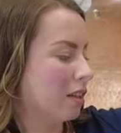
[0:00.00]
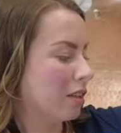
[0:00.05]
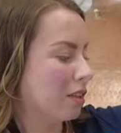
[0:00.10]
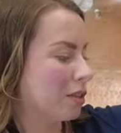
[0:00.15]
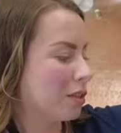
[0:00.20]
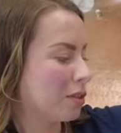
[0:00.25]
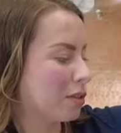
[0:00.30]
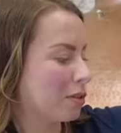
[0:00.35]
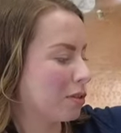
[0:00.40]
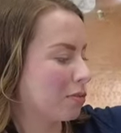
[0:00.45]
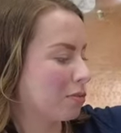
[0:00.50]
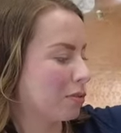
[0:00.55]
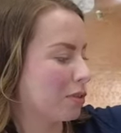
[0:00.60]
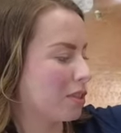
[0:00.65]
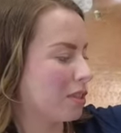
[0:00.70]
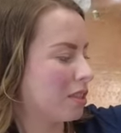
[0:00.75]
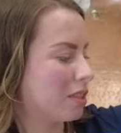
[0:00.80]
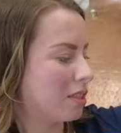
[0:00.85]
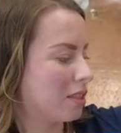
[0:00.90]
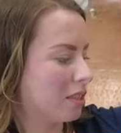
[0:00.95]
So we'll
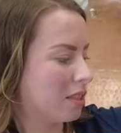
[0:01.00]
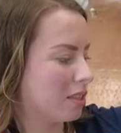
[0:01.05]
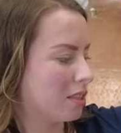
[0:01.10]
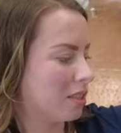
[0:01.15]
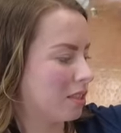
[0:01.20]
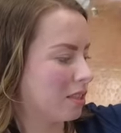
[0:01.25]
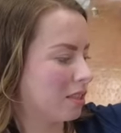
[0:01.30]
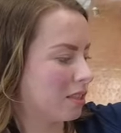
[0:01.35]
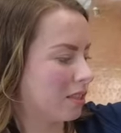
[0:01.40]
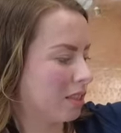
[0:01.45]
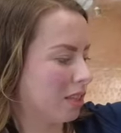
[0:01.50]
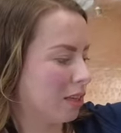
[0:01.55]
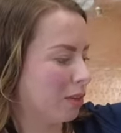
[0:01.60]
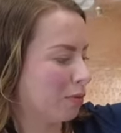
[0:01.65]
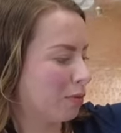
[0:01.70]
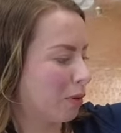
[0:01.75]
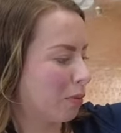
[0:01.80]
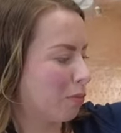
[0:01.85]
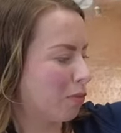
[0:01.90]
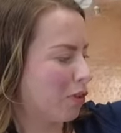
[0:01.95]
see
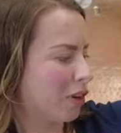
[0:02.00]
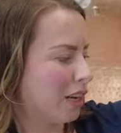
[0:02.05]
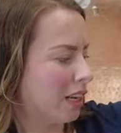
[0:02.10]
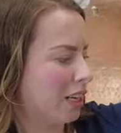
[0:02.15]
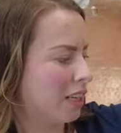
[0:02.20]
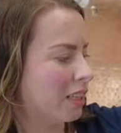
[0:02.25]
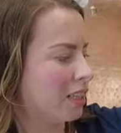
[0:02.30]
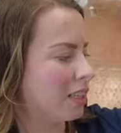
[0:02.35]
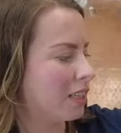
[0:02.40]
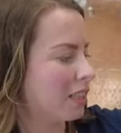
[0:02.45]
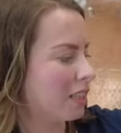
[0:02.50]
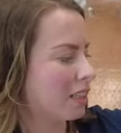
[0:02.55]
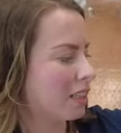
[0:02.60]
if I'm right.